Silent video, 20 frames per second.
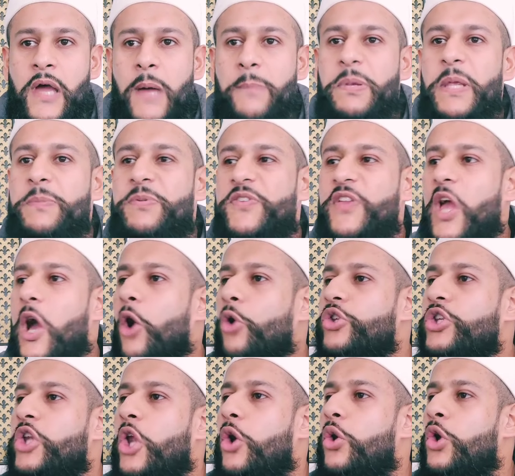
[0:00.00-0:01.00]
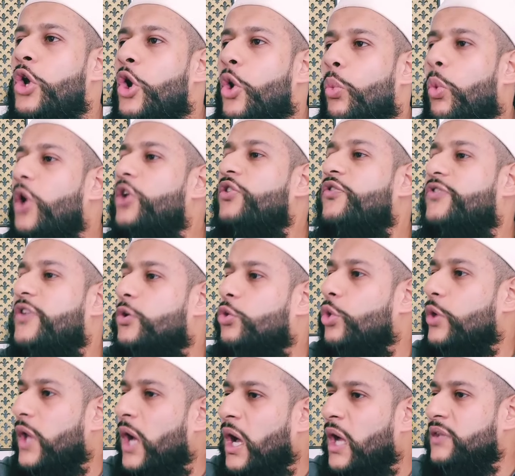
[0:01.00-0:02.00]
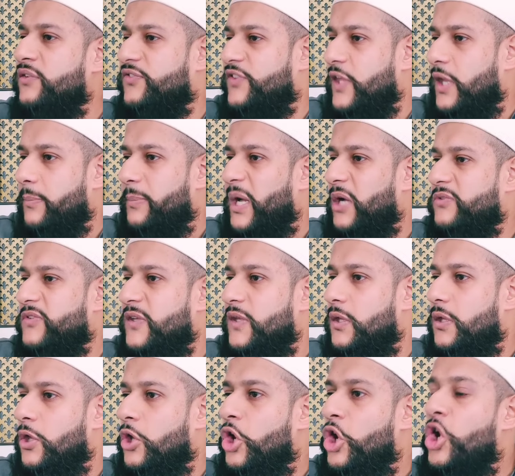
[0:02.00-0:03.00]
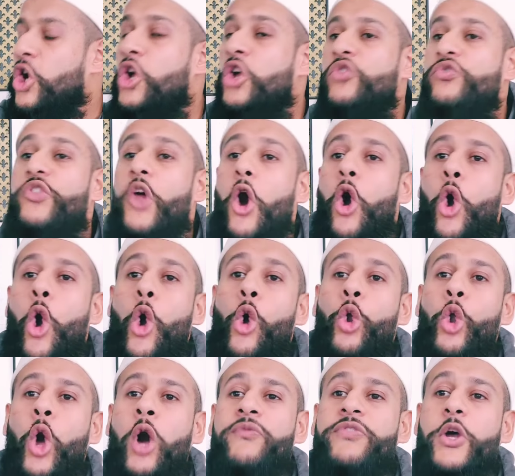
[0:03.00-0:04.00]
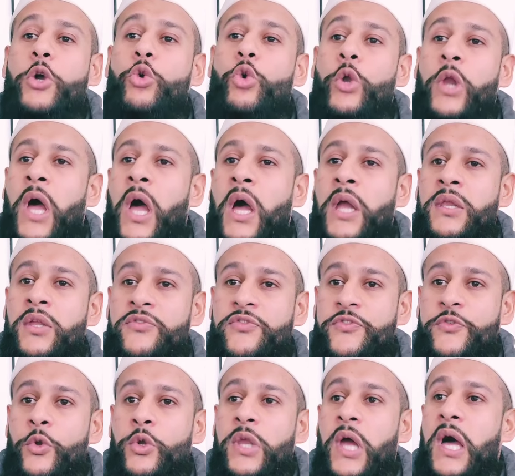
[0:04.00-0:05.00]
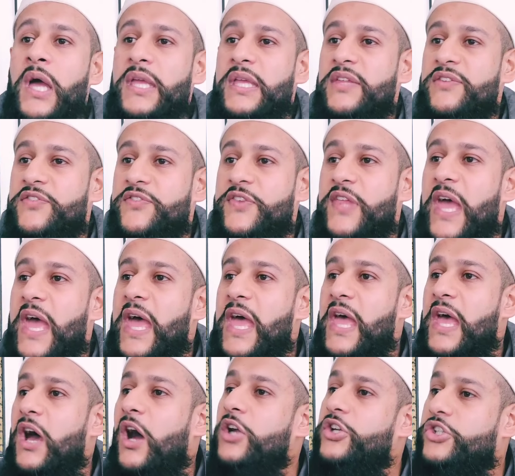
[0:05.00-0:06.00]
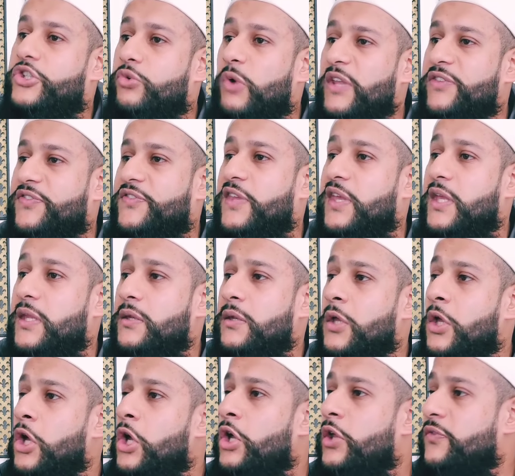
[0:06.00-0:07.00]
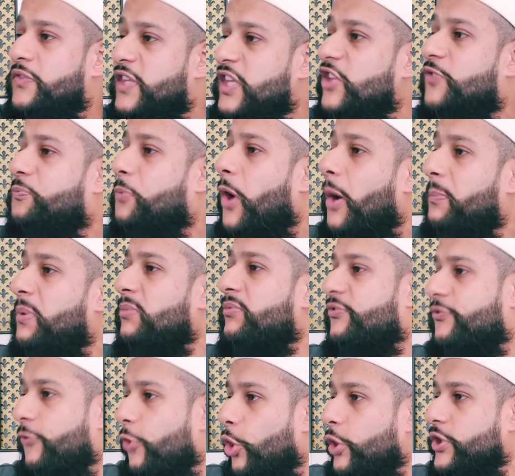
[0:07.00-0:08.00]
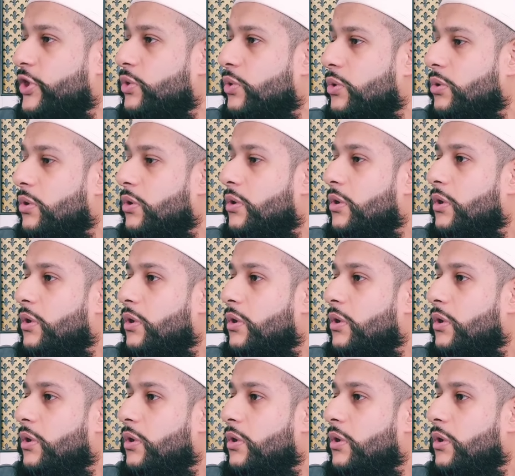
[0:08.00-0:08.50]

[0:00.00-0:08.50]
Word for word: And people say, oh, you know, what does the Quran say about it? The whole of the Quran and Sunnah is there addressing these problems for you.